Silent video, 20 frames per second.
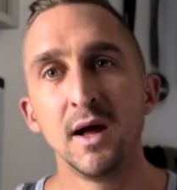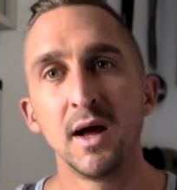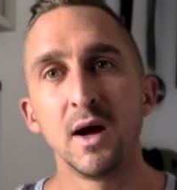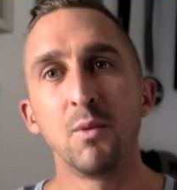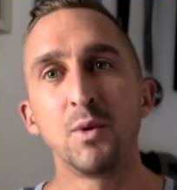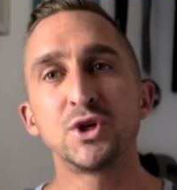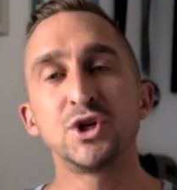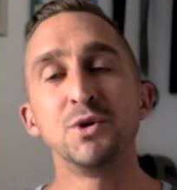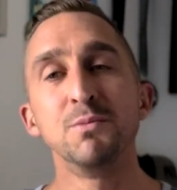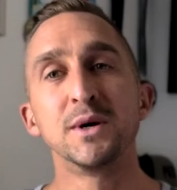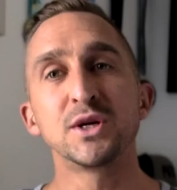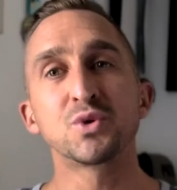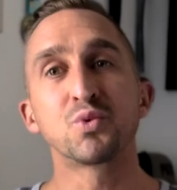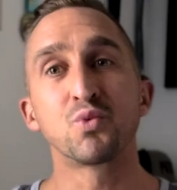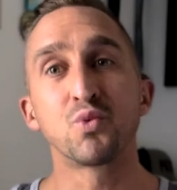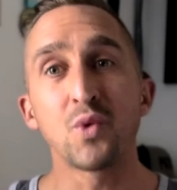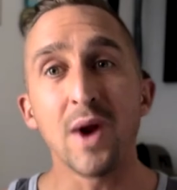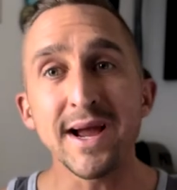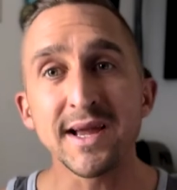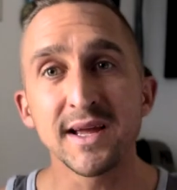And what you must
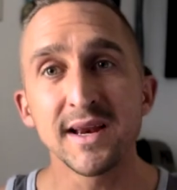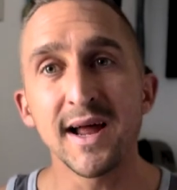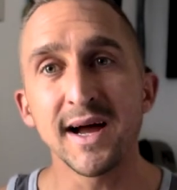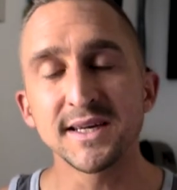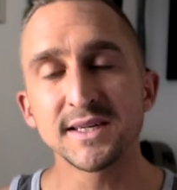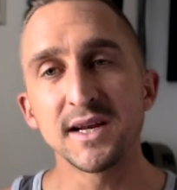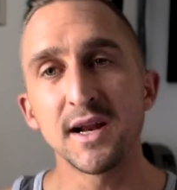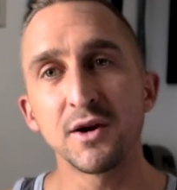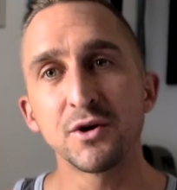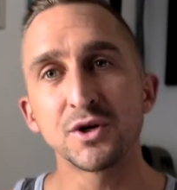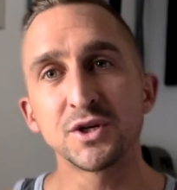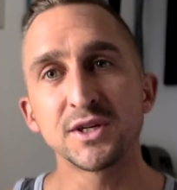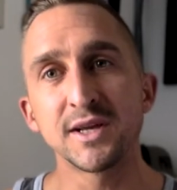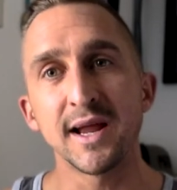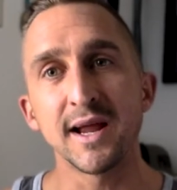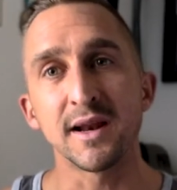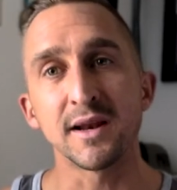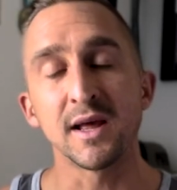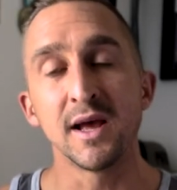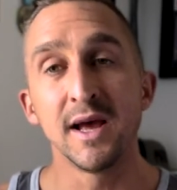recognize and
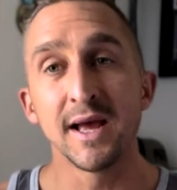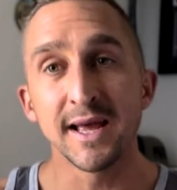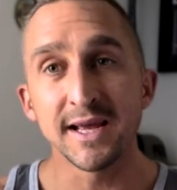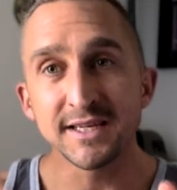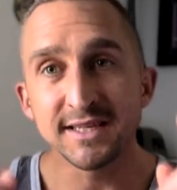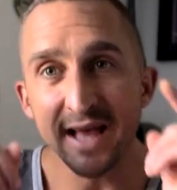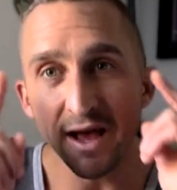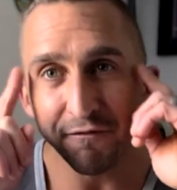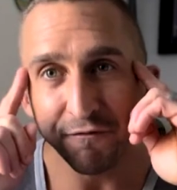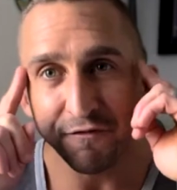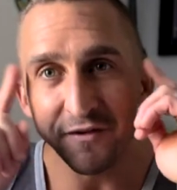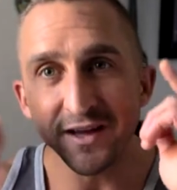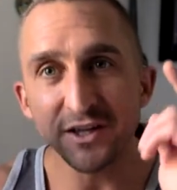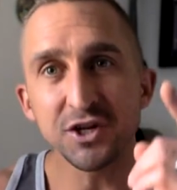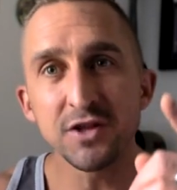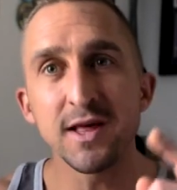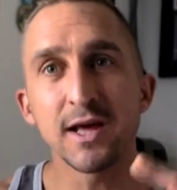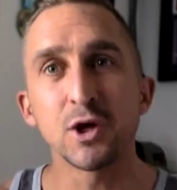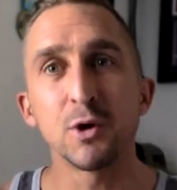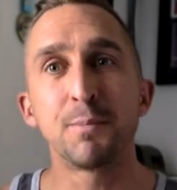understand is that
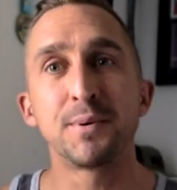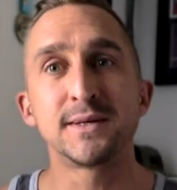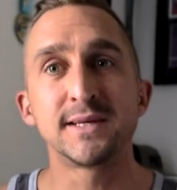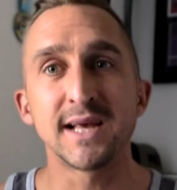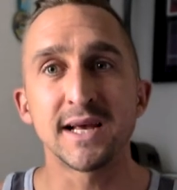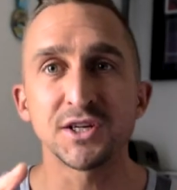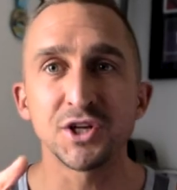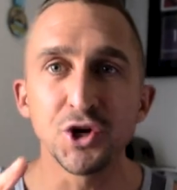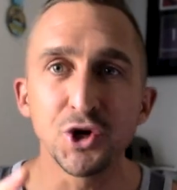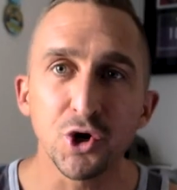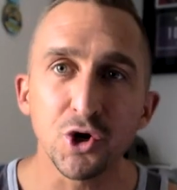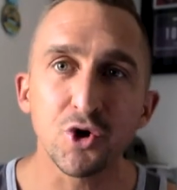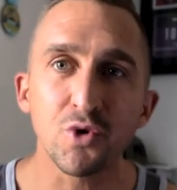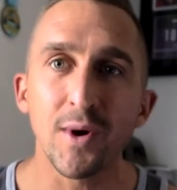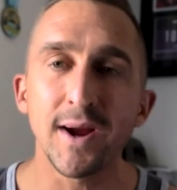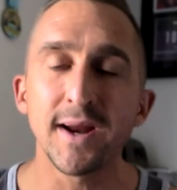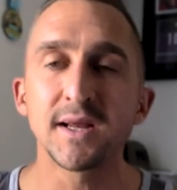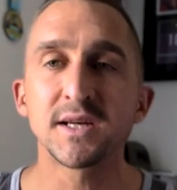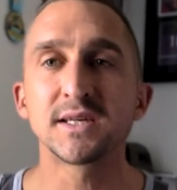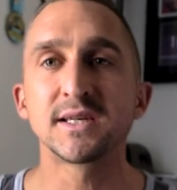vision that you possess and your
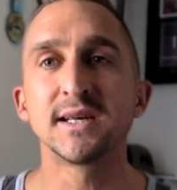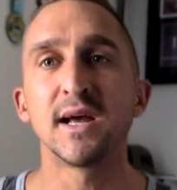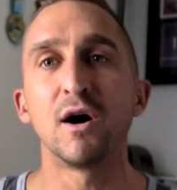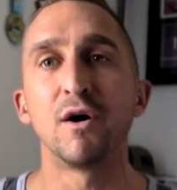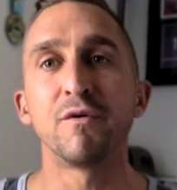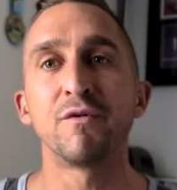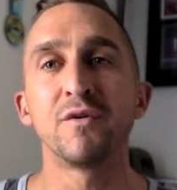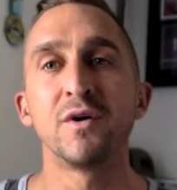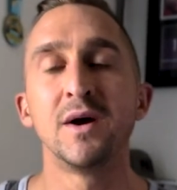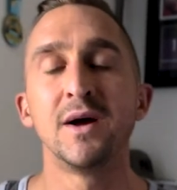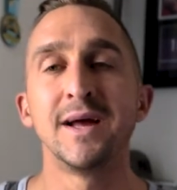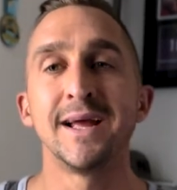greatest self